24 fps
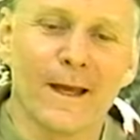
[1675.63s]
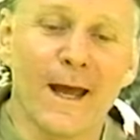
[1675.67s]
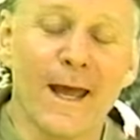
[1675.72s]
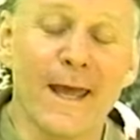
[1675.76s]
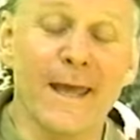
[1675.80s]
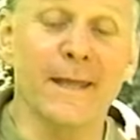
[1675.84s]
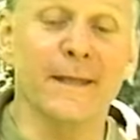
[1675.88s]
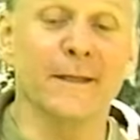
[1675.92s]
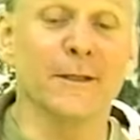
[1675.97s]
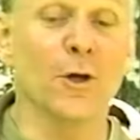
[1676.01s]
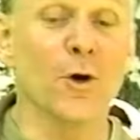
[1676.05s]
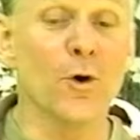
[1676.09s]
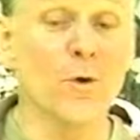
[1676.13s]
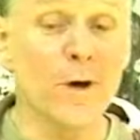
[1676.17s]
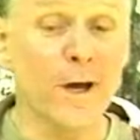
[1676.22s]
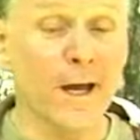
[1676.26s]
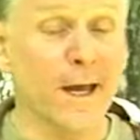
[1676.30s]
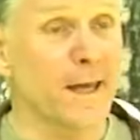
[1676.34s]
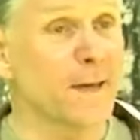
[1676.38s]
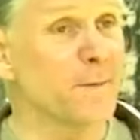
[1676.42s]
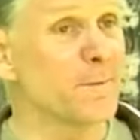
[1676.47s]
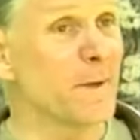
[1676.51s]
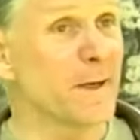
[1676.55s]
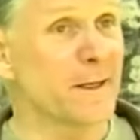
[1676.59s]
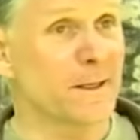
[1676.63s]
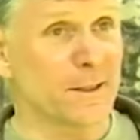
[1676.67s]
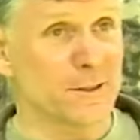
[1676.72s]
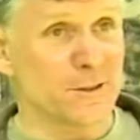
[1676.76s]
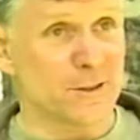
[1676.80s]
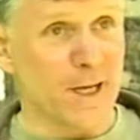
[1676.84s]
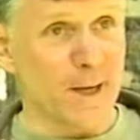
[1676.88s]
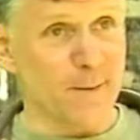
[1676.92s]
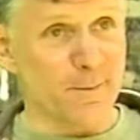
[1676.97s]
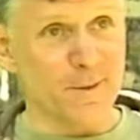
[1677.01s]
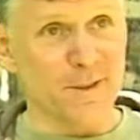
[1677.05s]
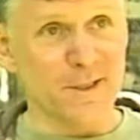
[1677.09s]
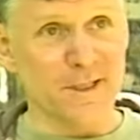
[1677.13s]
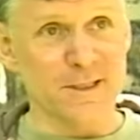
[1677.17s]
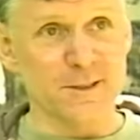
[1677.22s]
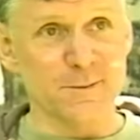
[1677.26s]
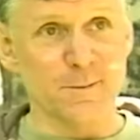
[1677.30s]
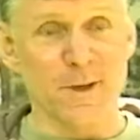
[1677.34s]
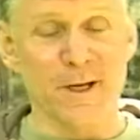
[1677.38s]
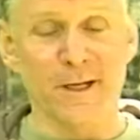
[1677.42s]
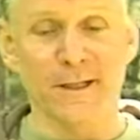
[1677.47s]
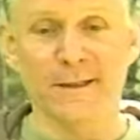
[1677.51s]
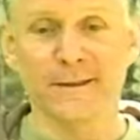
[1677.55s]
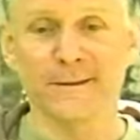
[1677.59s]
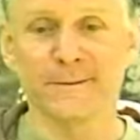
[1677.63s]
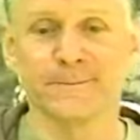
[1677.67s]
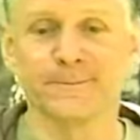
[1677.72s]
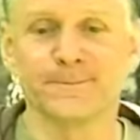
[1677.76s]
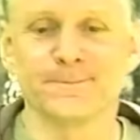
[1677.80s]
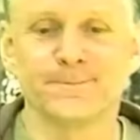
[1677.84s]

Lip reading: in Goa, I had met a Japanese monk.